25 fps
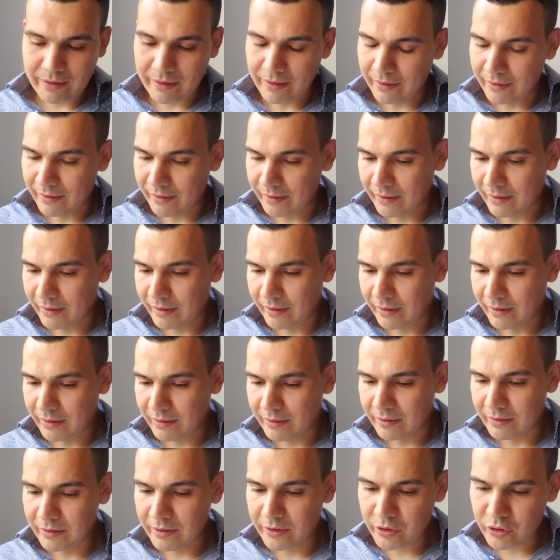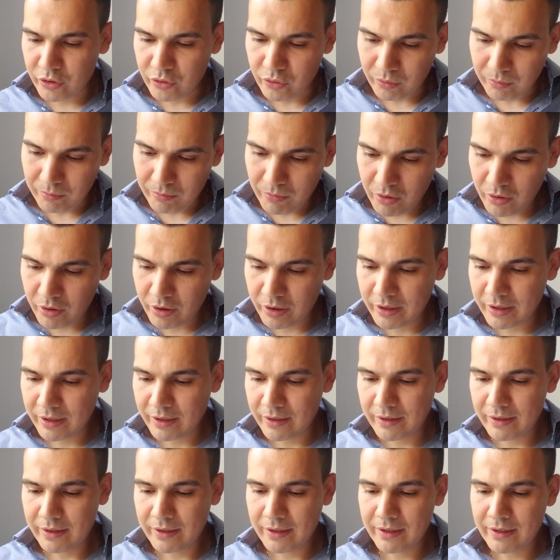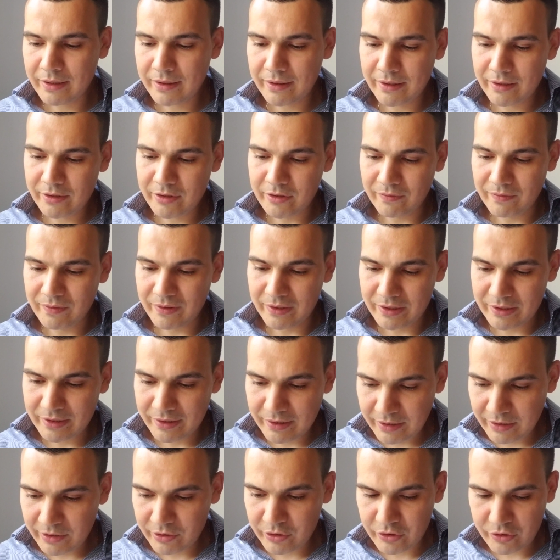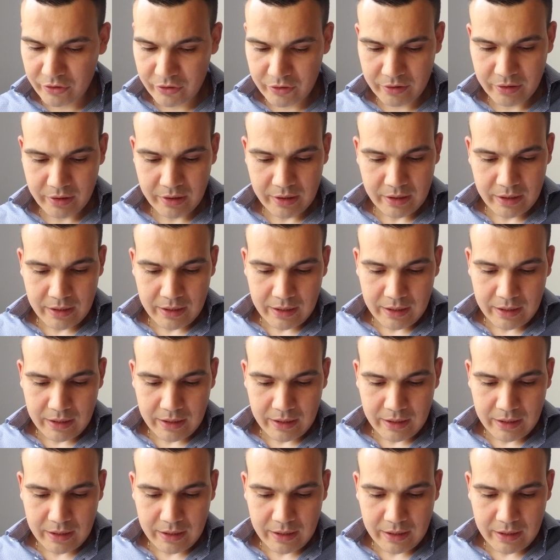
and digital marketing, things of this nature.